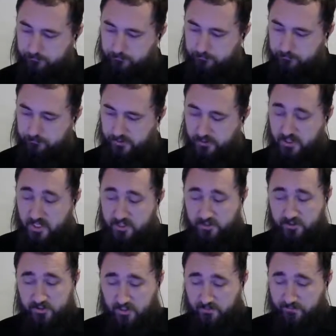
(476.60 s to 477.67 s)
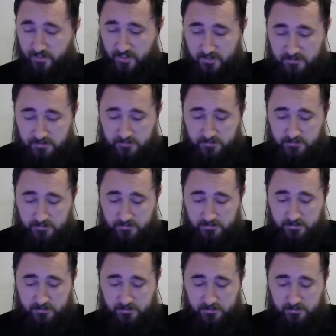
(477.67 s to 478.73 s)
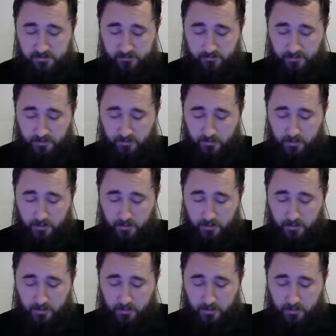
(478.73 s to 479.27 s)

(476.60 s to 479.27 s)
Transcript: protect yourself against this is just to be